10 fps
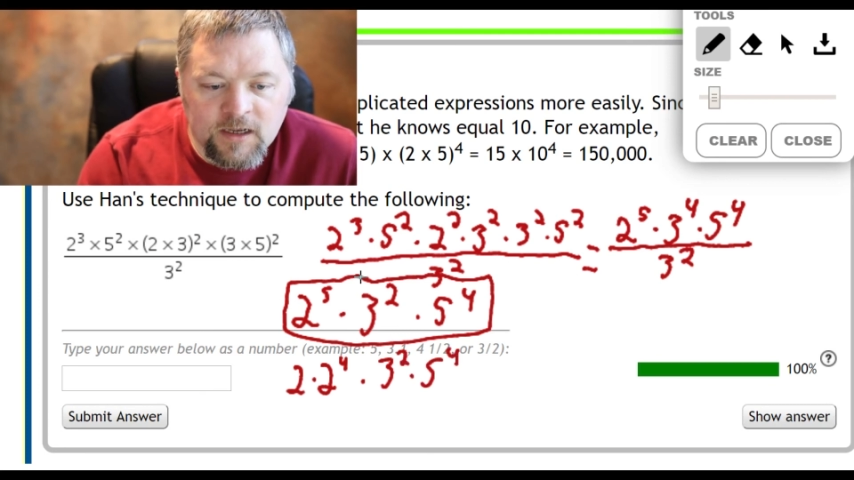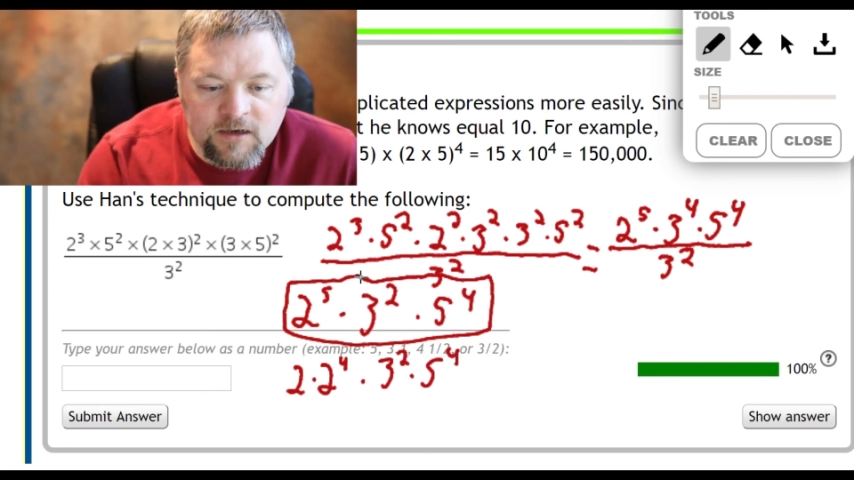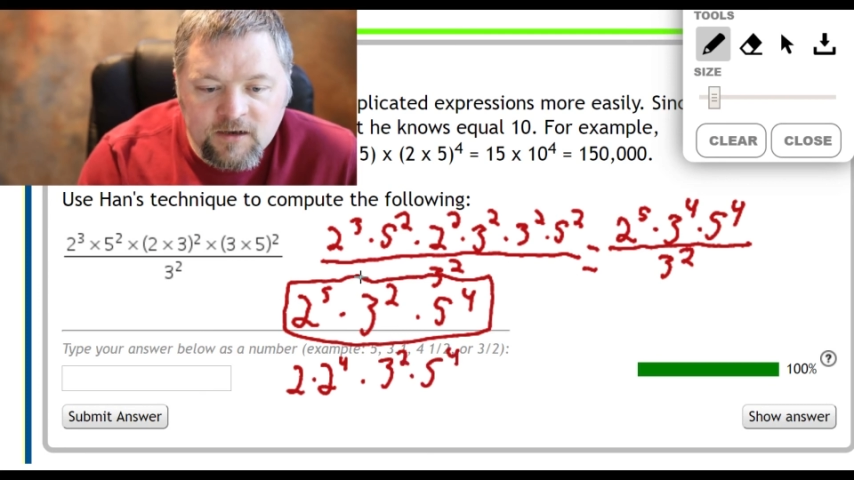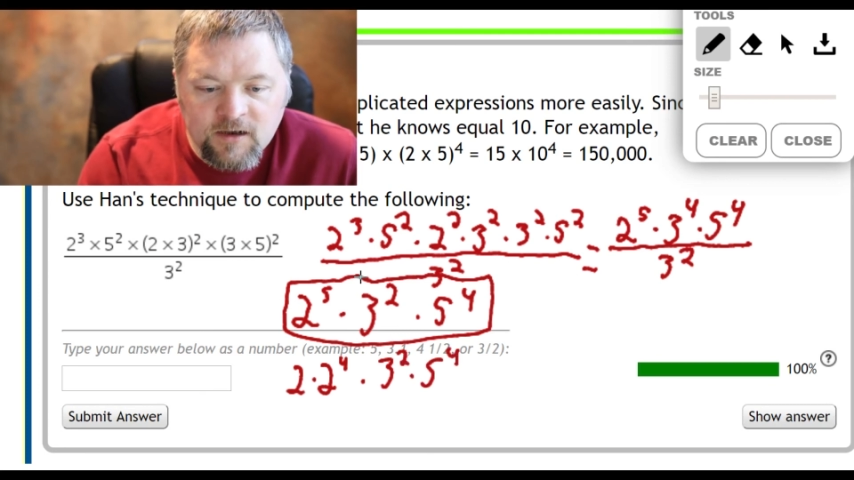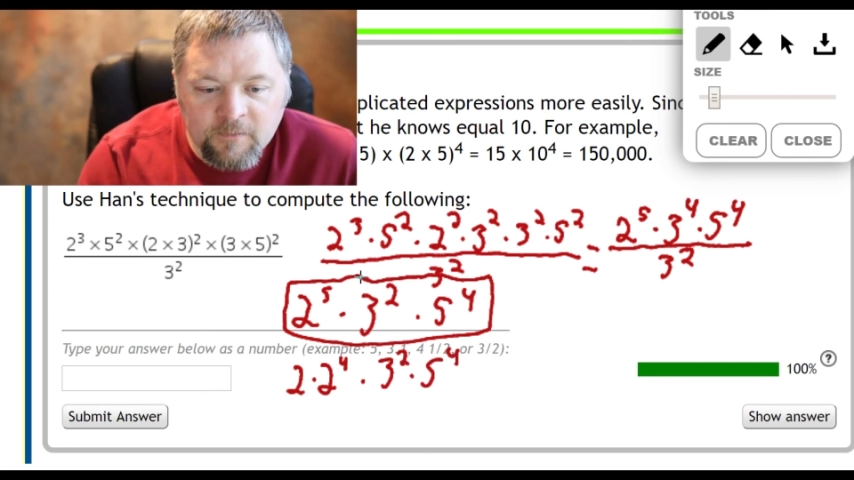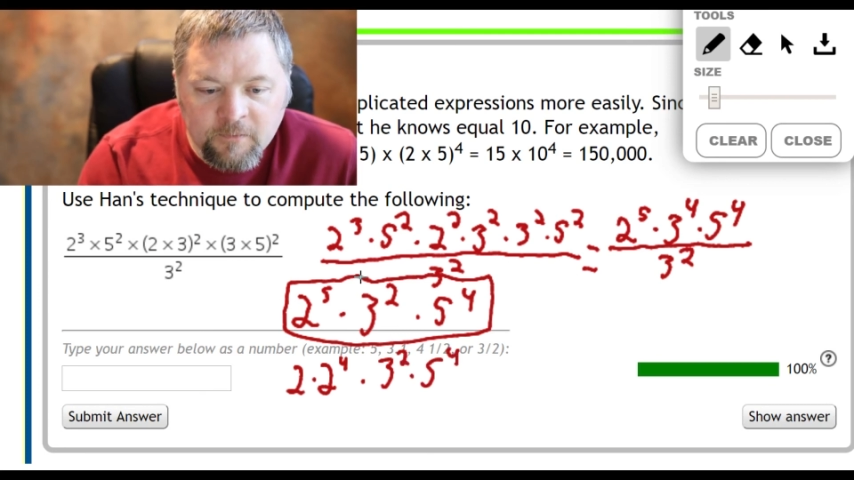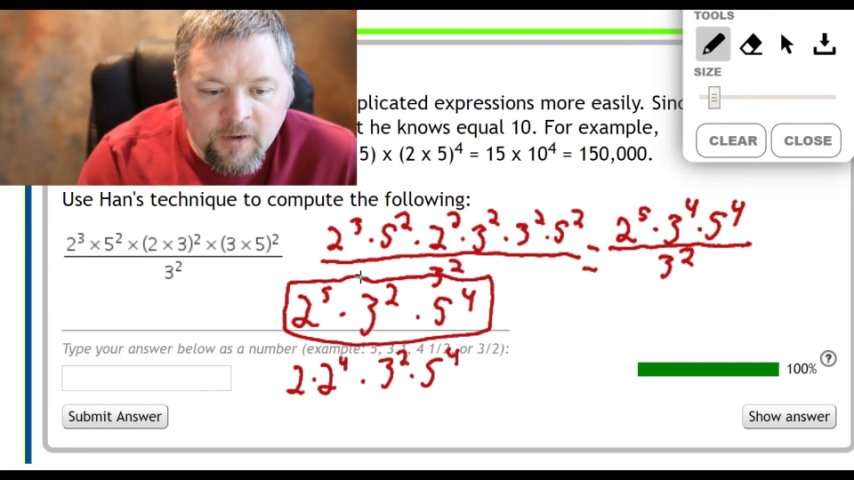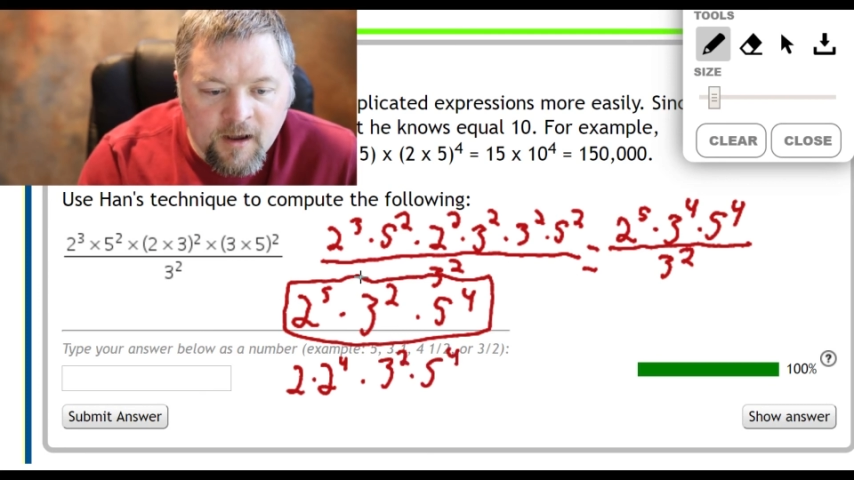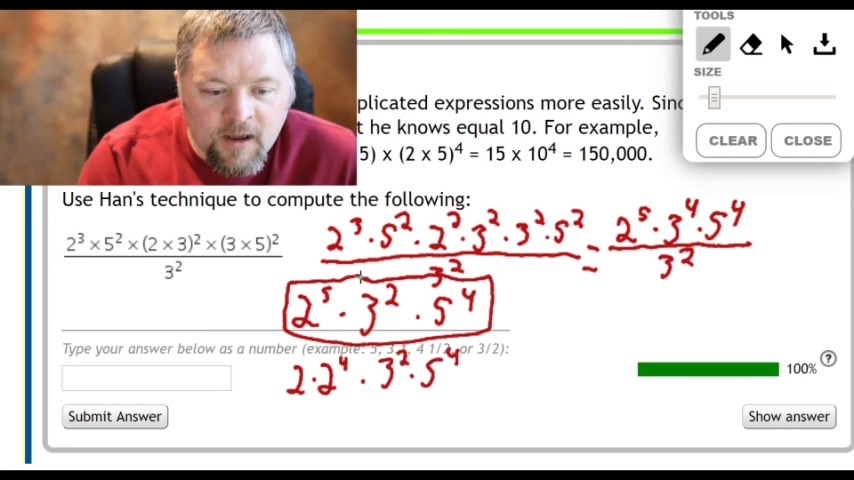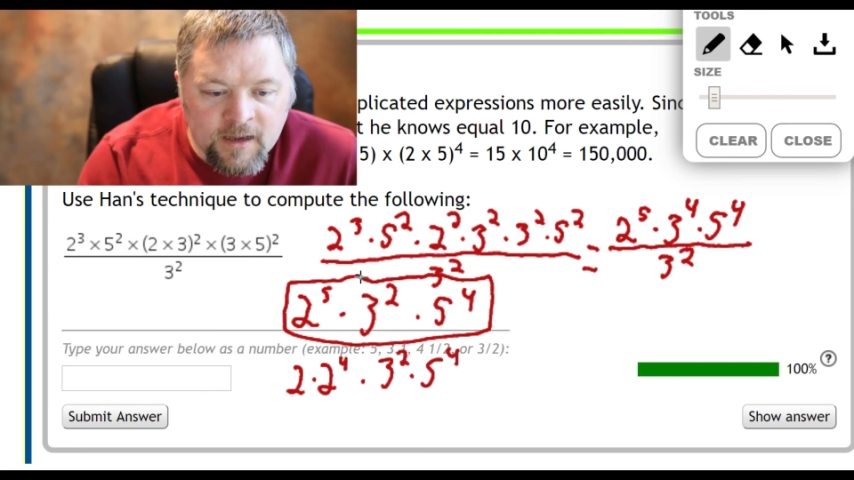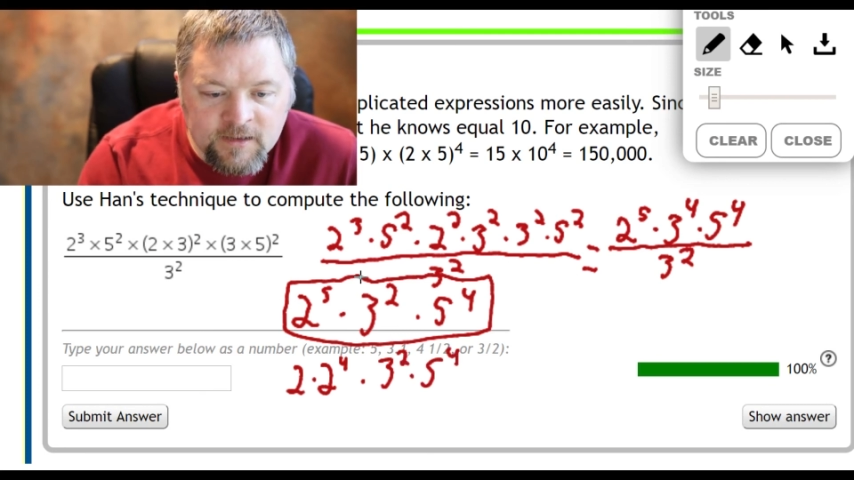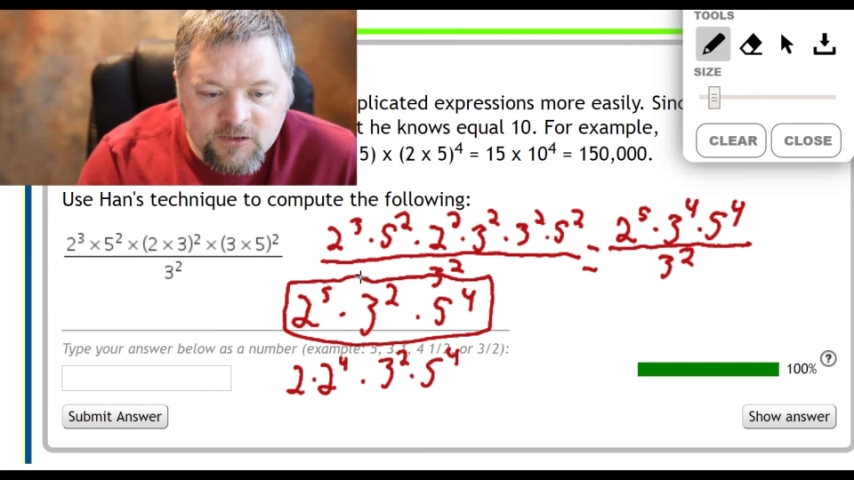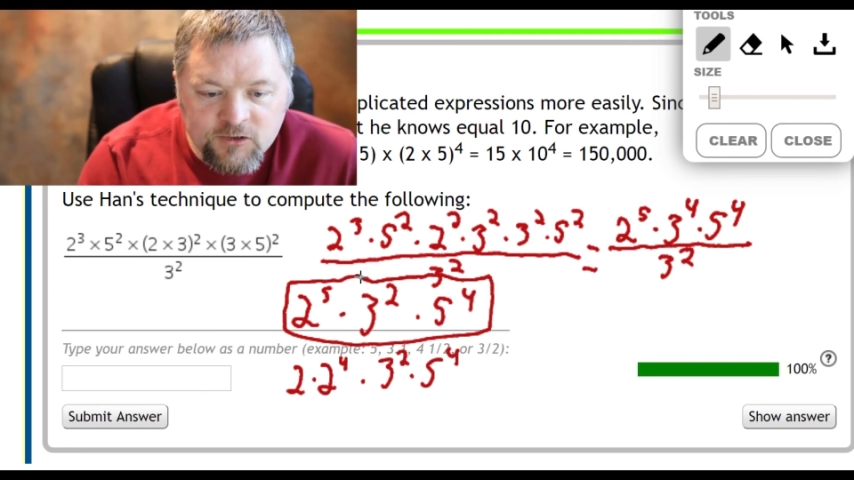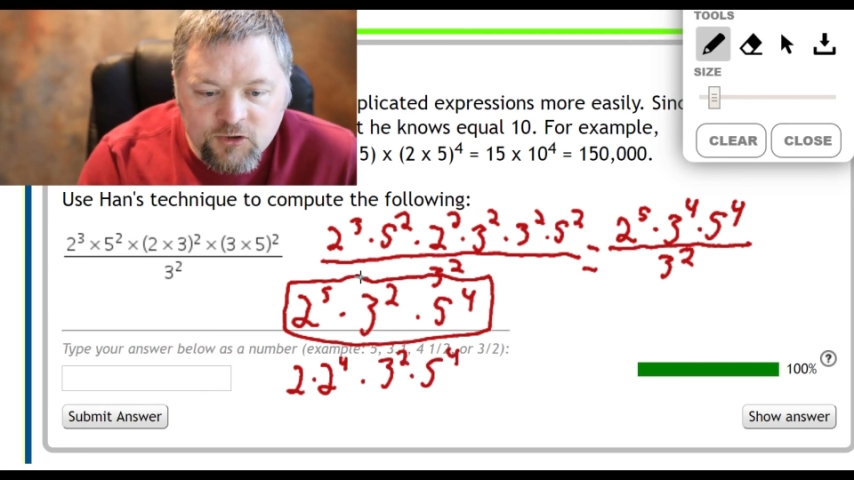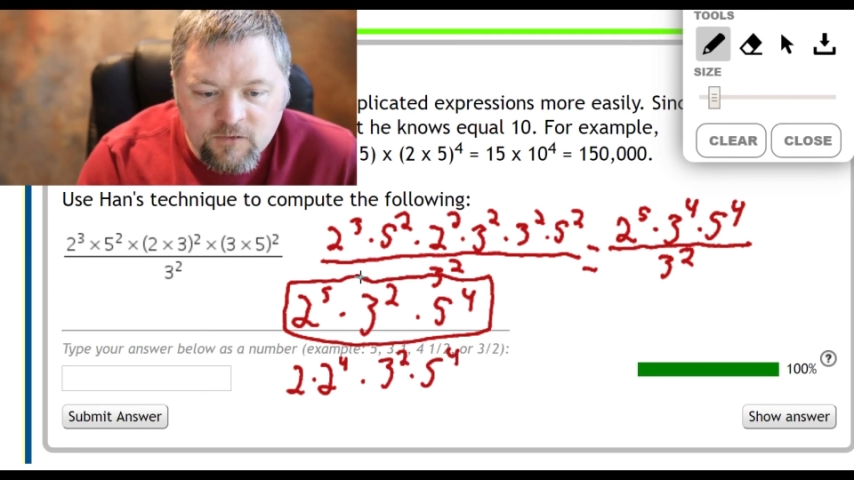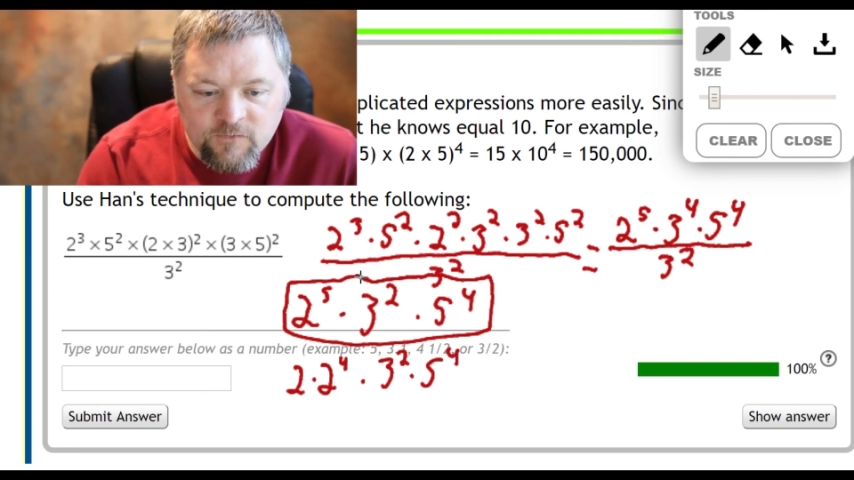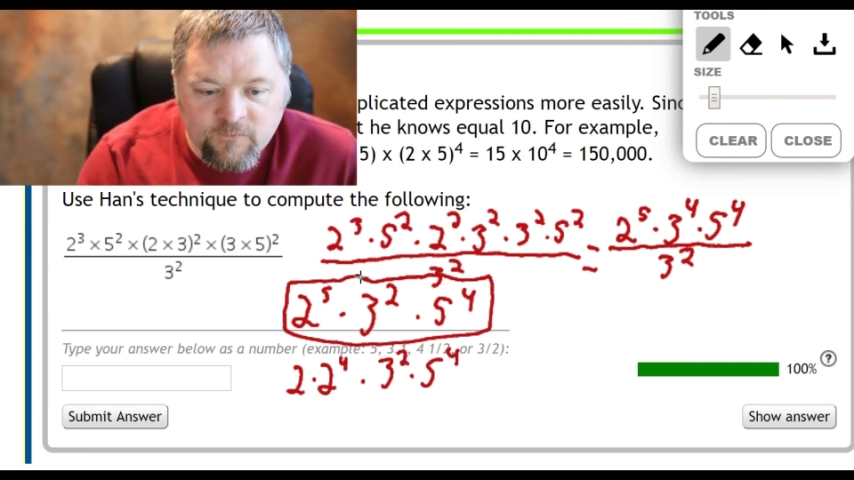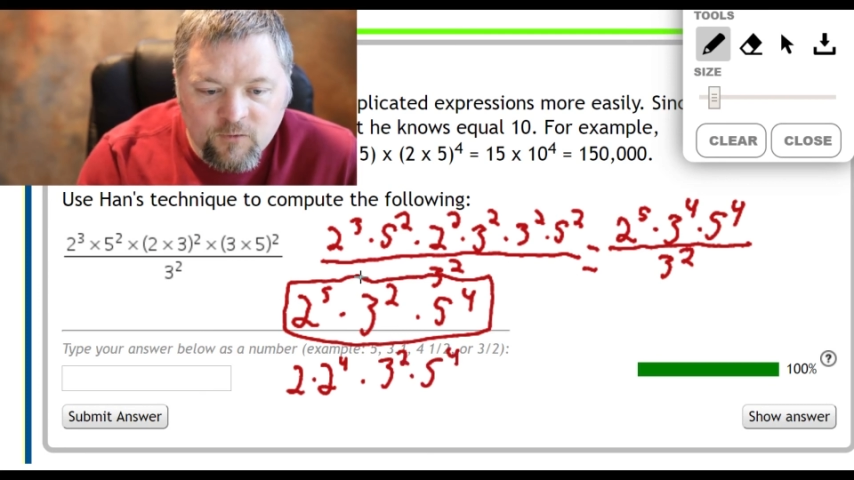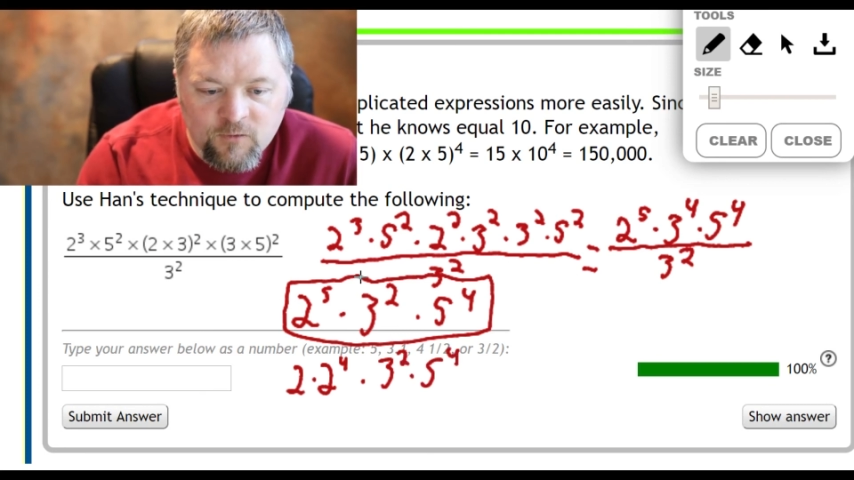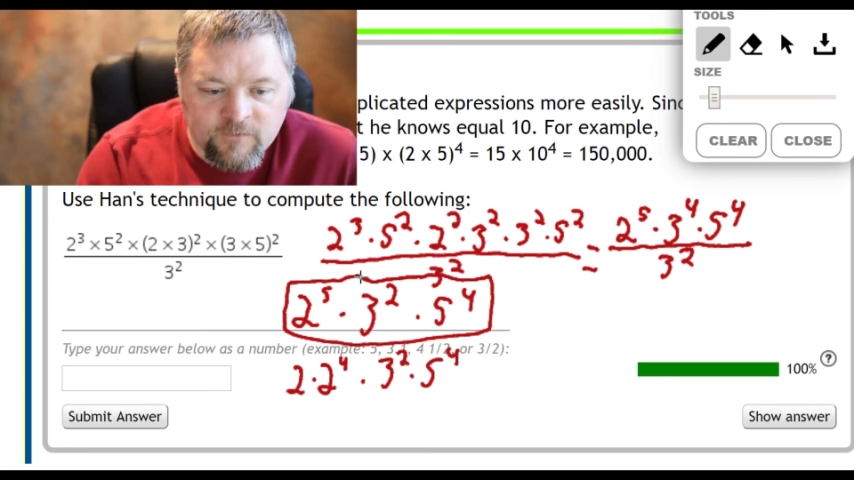that's a little easier to deal
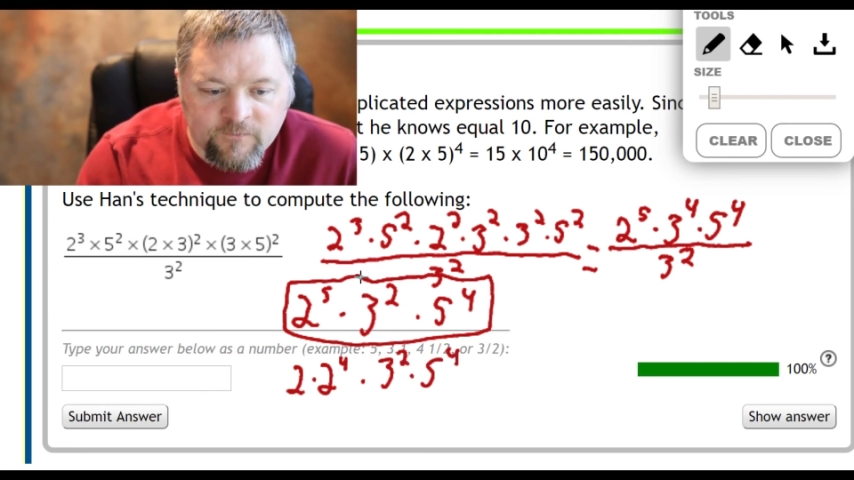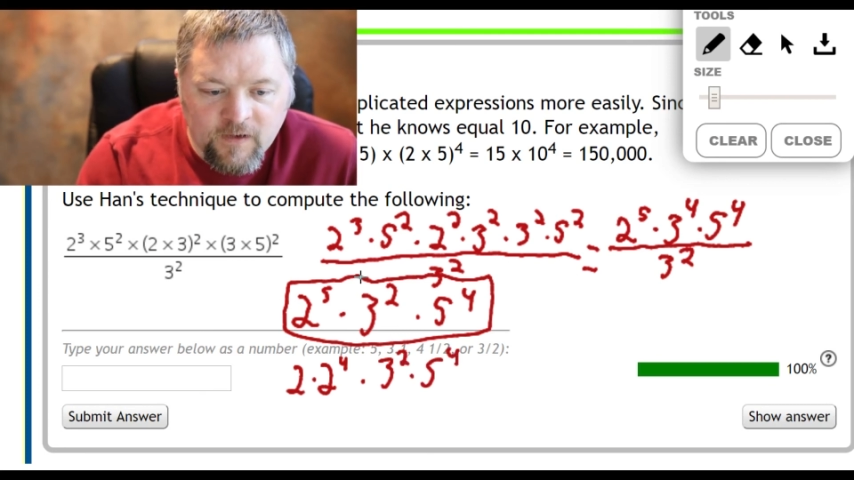with.